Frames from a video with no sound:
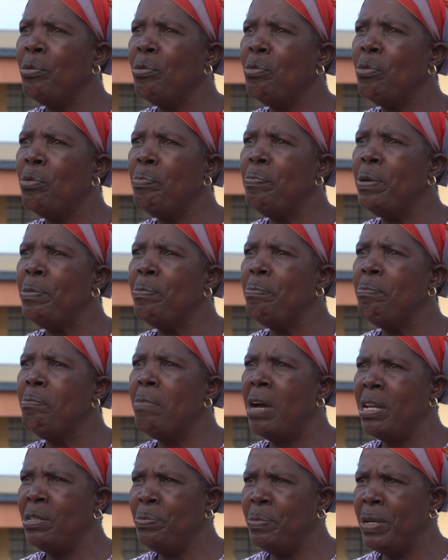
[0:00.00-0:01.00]
will be
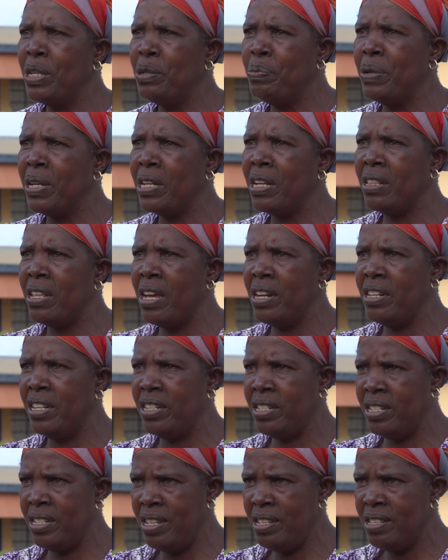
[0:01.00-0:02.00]
much, much better than
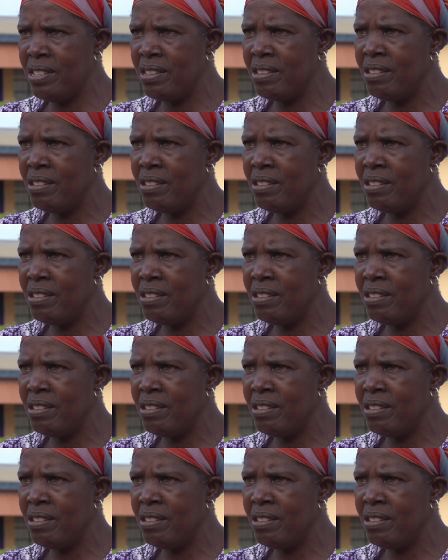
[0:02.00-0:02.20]
it is